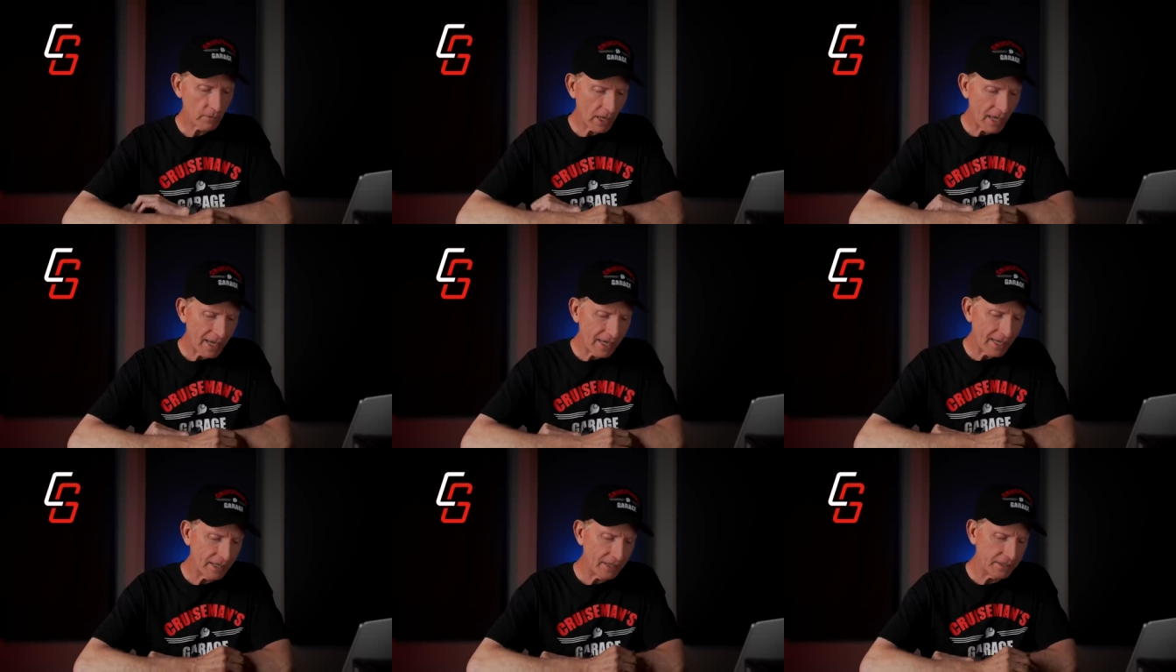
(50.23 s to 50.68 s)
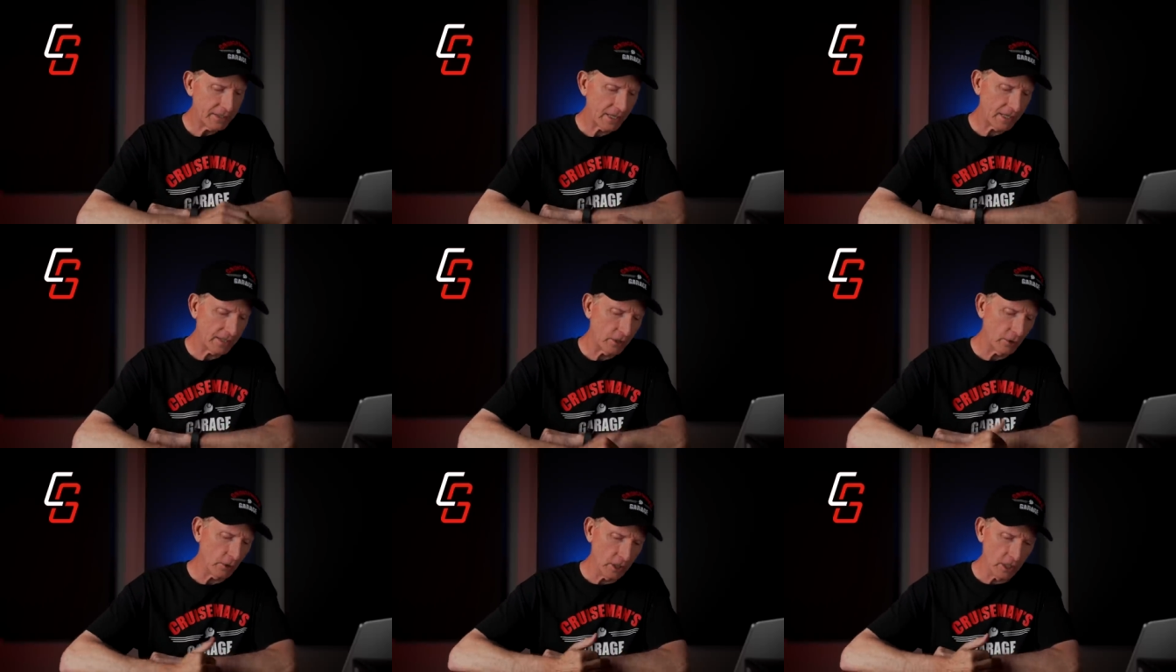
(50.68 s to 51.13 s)
And
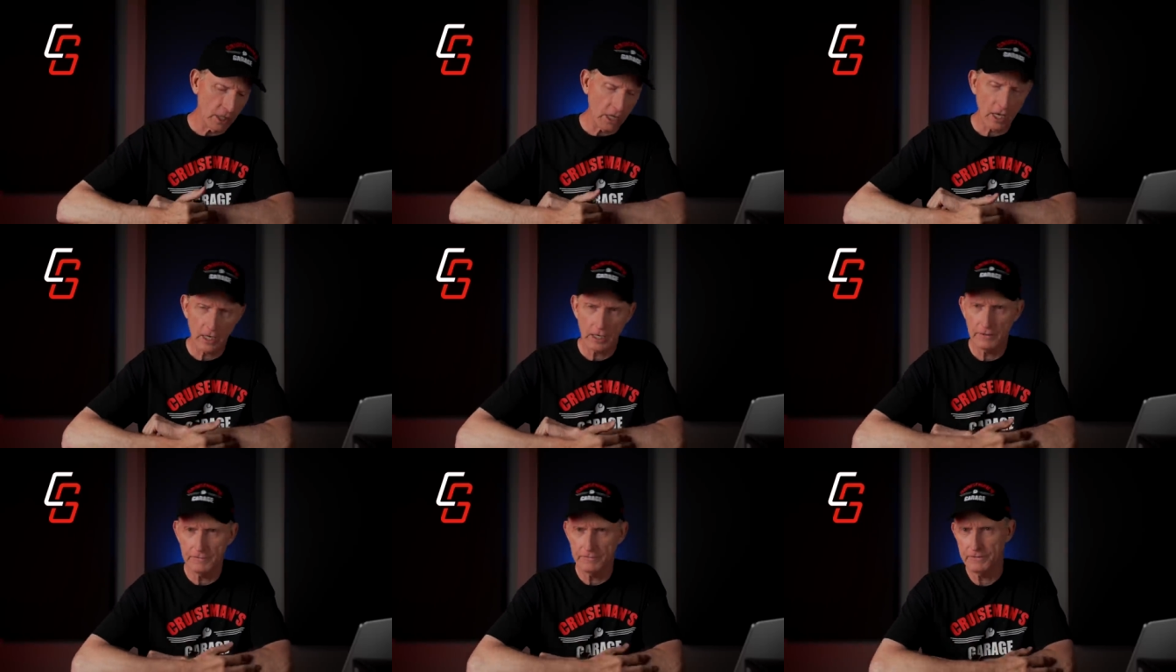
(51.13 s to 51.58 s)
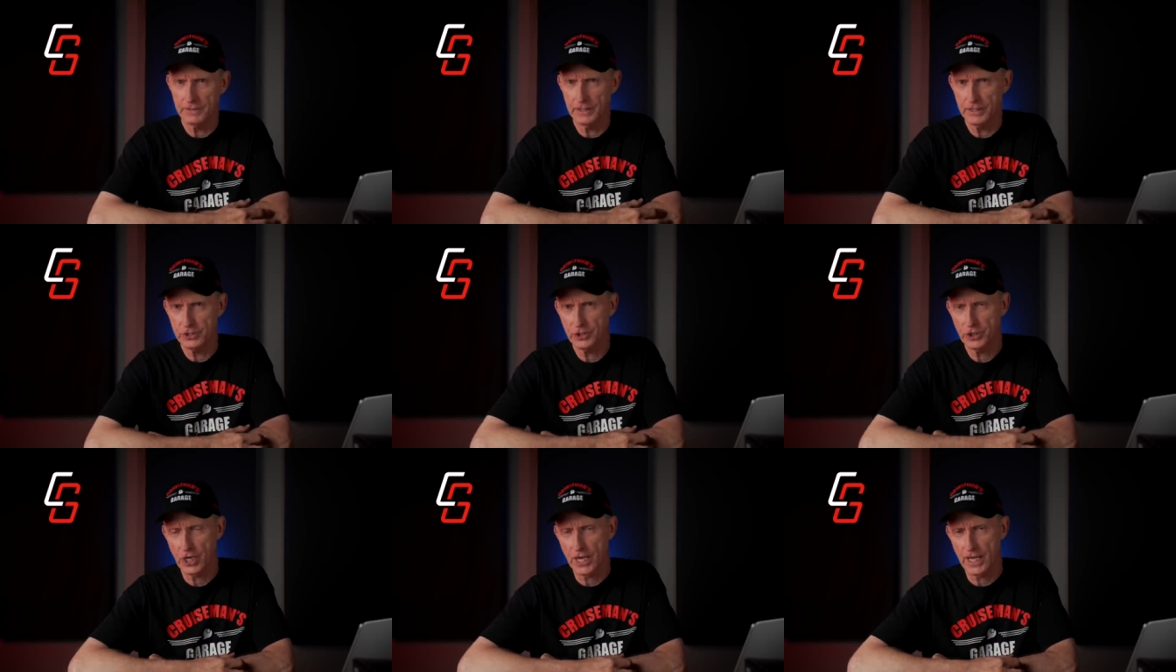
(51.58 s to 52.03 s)
I know a lot of
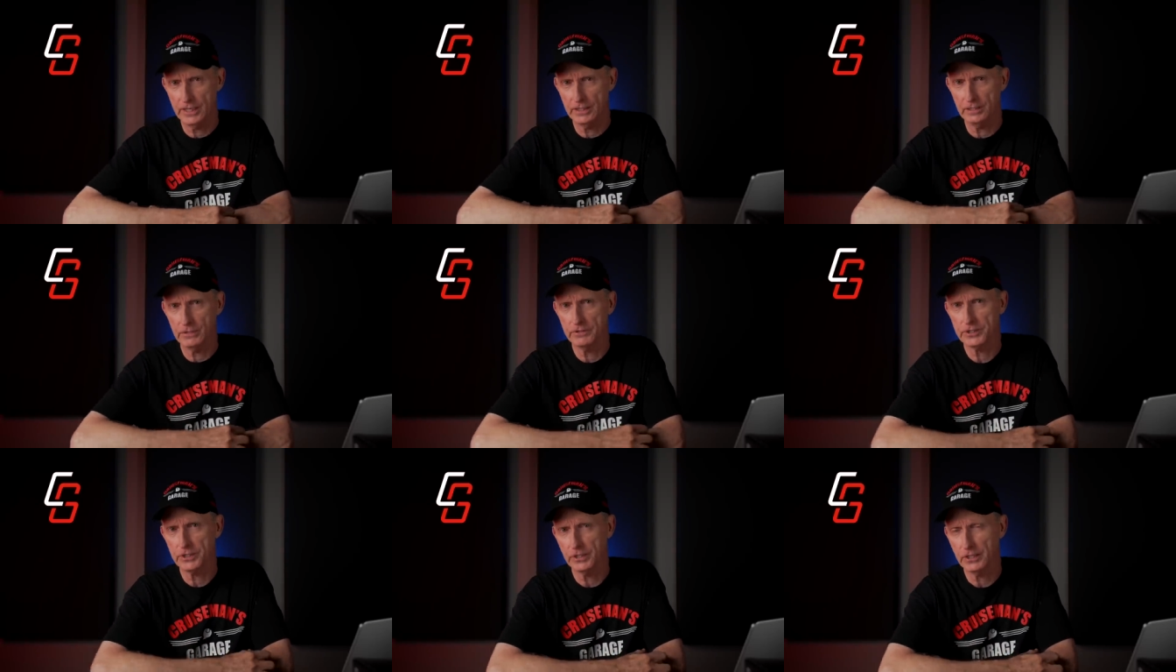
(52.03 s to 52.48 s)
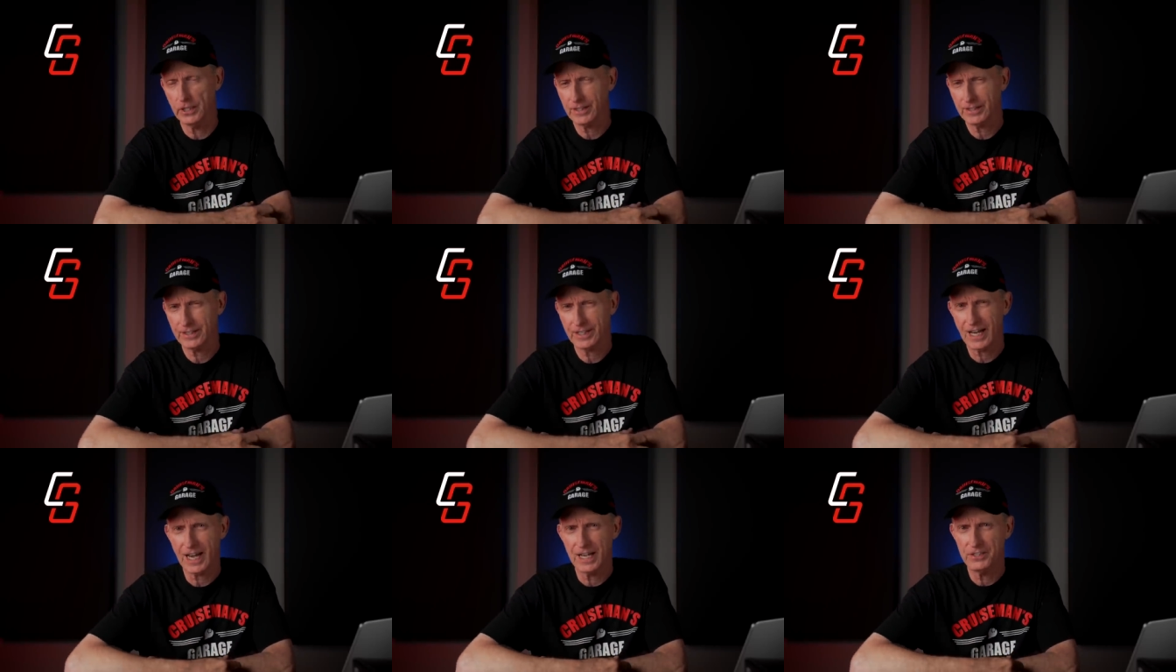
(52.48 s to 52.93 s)
uh, channels, a lot
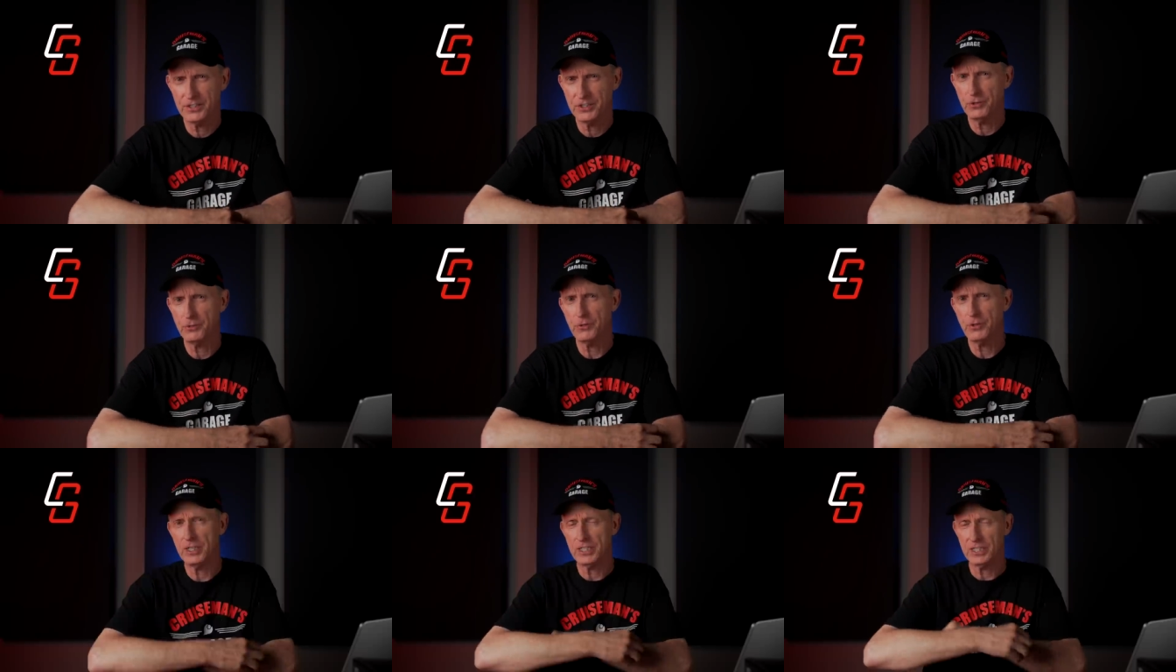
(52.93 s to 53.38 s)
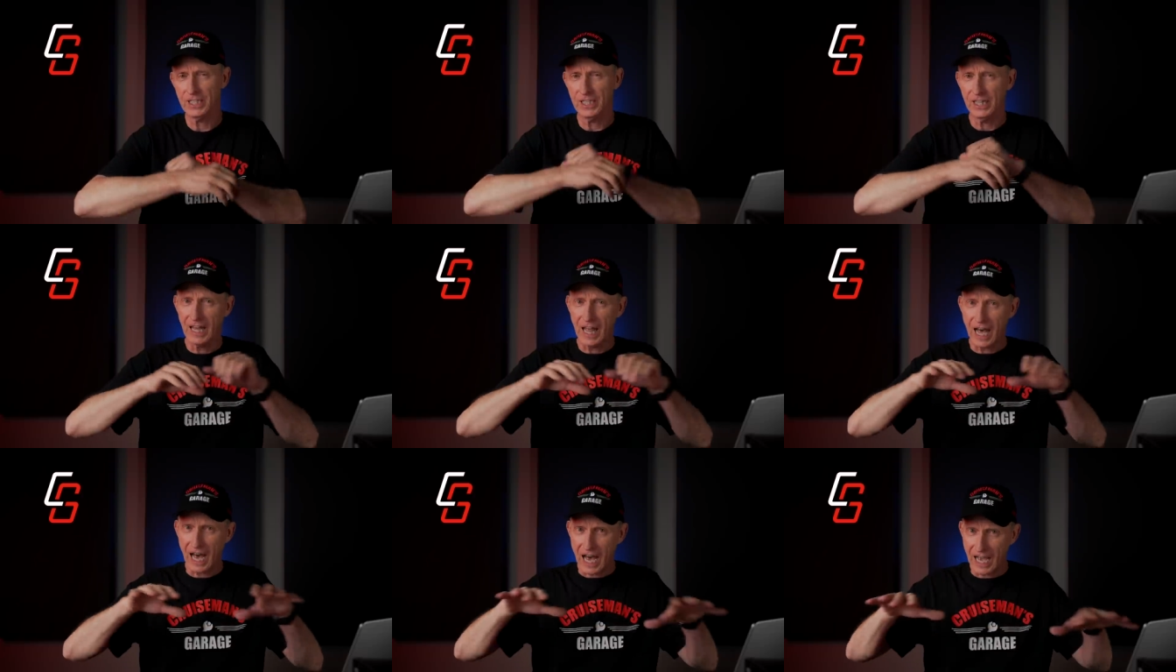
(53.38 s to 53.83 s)
of guys do these
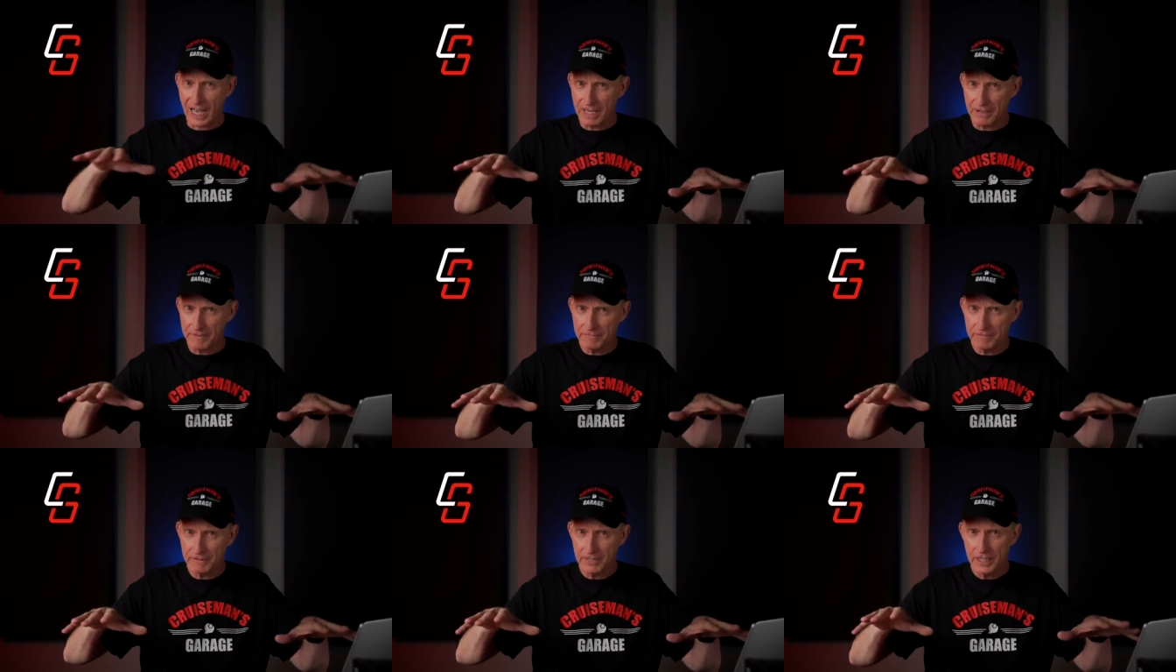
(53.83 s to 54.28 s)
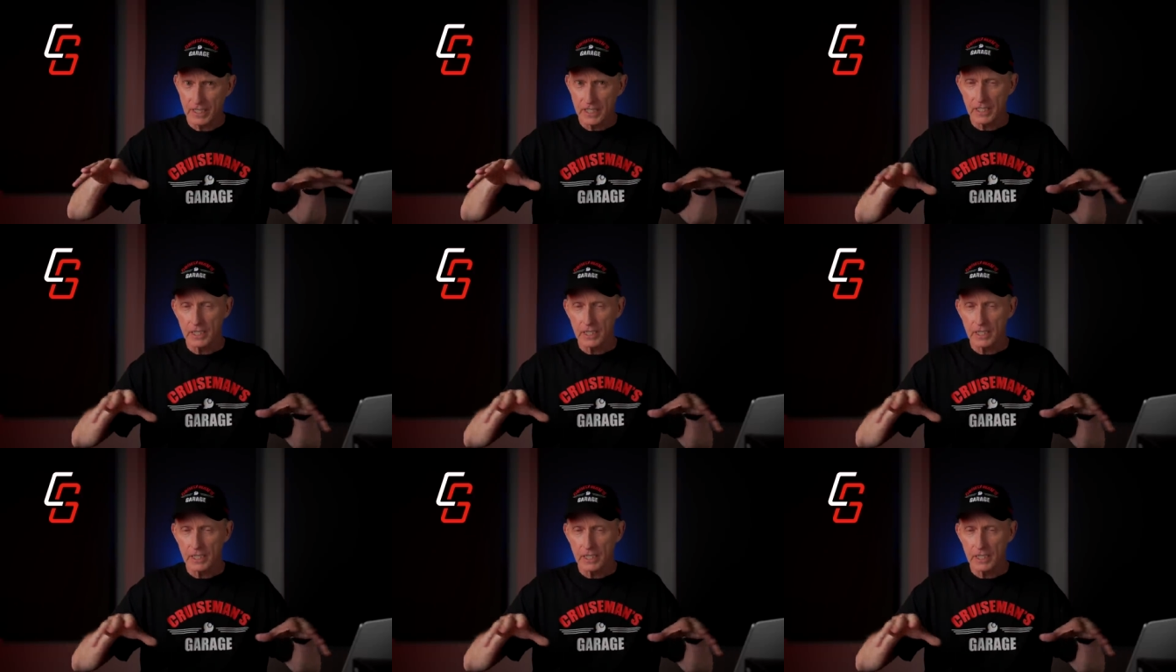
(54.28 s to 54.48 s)
live,